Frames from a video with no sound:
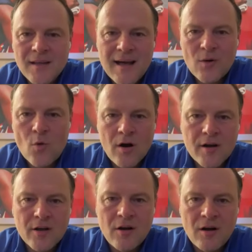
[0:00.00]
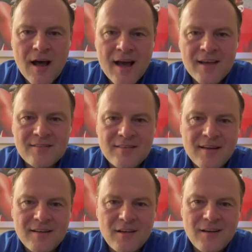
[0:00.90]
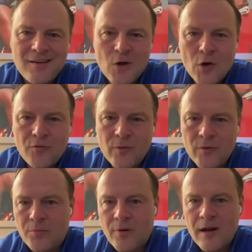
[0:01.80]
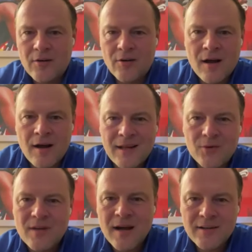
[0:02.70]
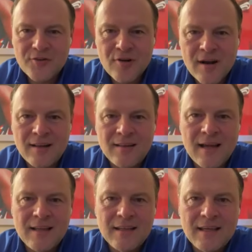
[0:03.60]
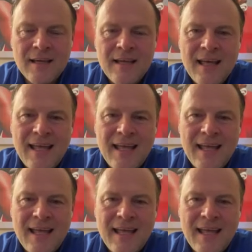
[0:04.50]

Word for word: kind of walking on ice that you didn't know if it would break or not. He was kind of treading lightly.